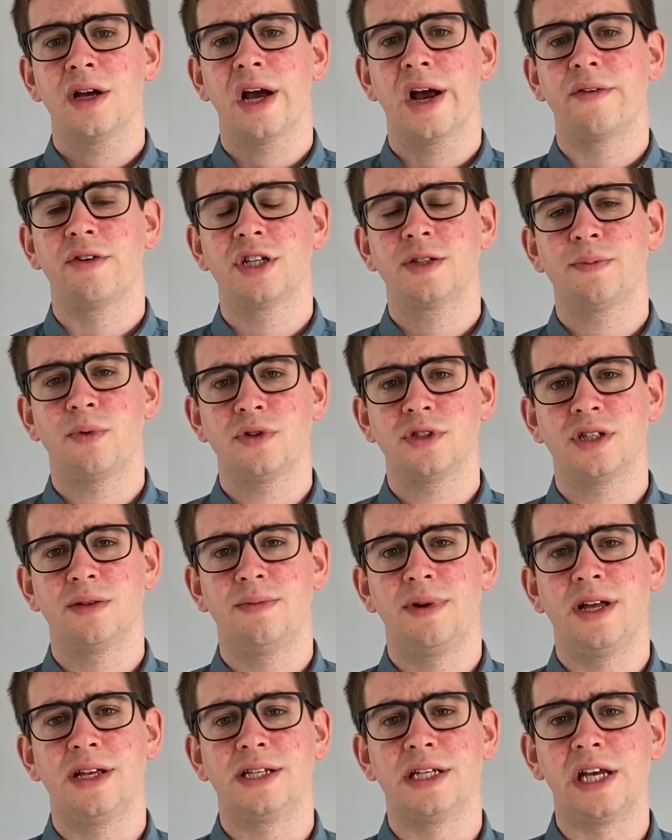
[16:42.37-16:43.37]
and
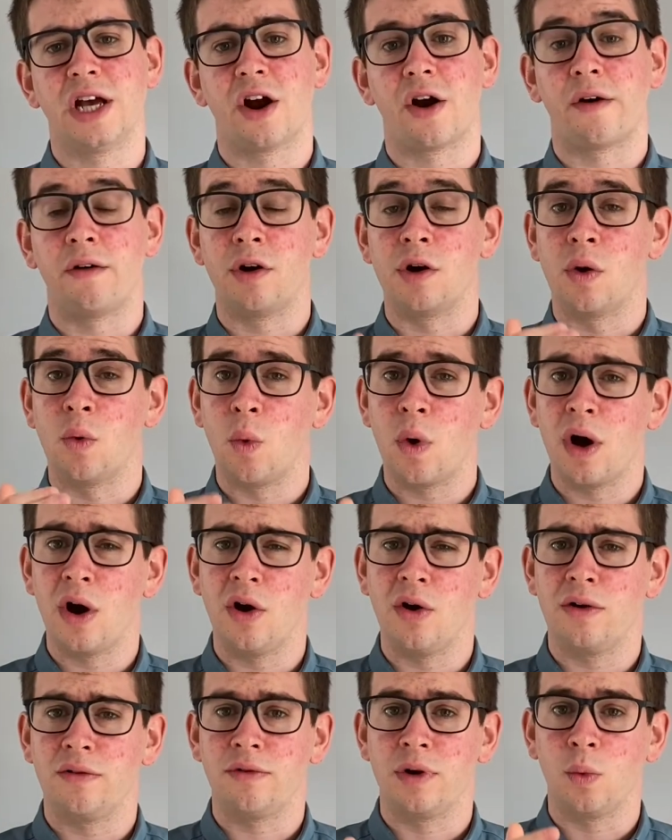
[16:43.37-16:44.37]
responsibility are a
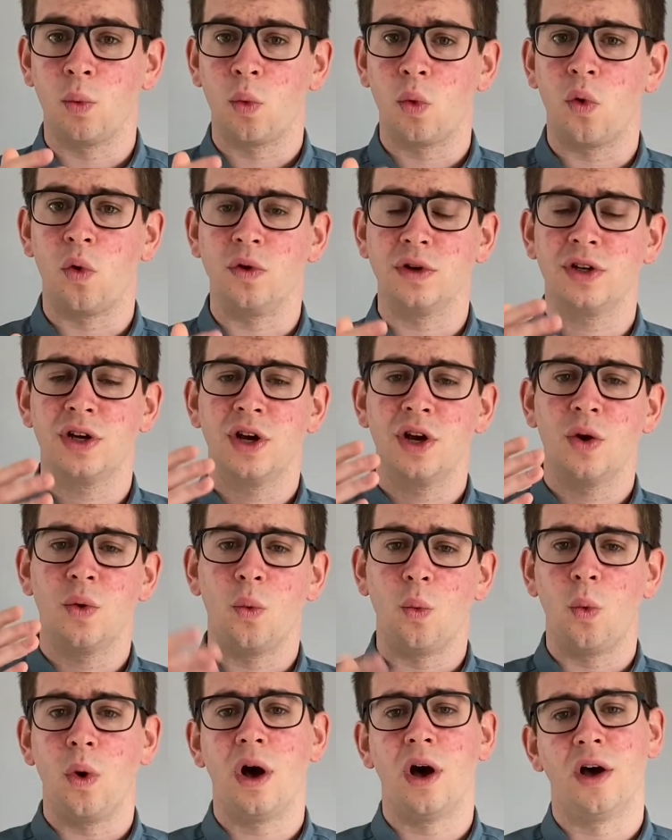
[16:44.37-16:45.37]
reward
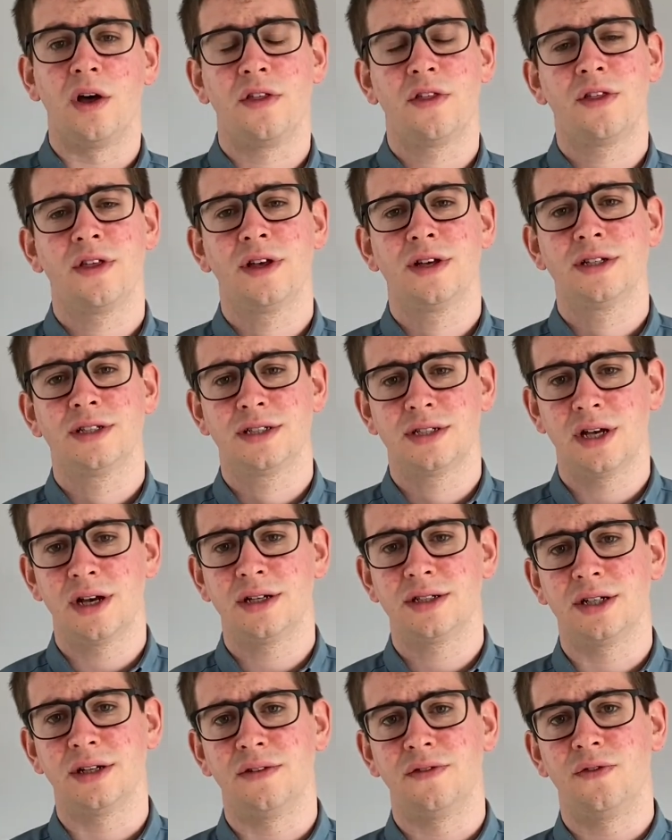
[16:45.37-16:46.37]
worth
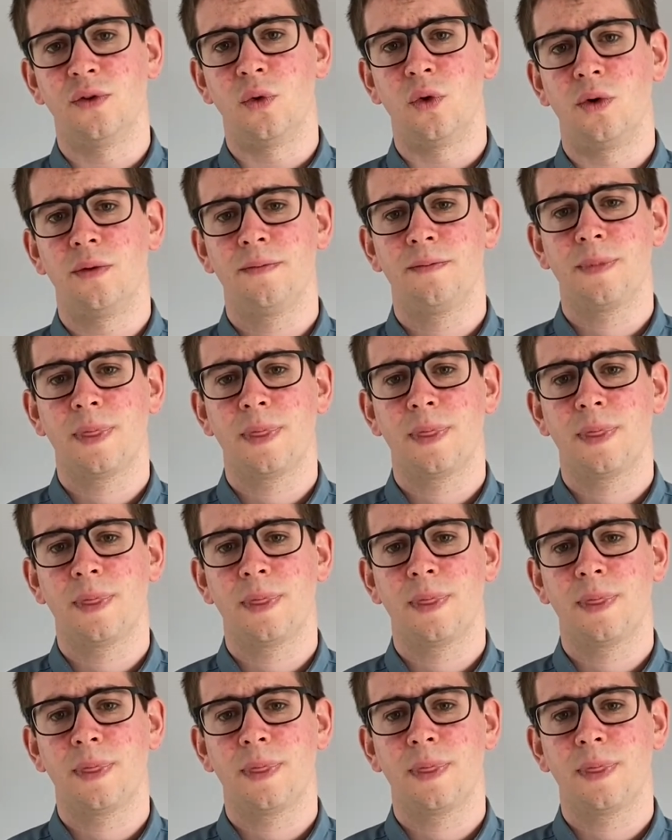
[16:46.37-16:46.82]
searching for.